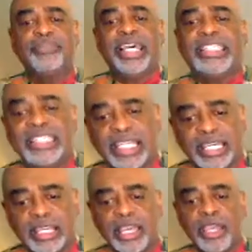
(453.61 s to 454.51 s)

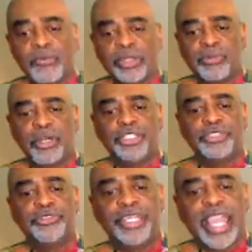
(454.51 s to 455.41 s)
blessing with what
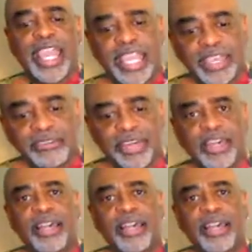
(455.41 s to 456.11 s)
you gave.